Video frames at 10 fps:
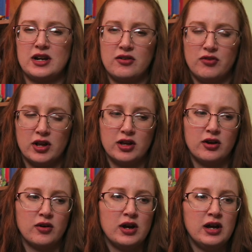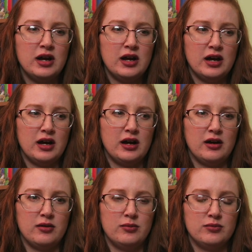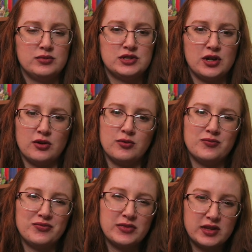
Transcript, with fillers: that I follow. Um, so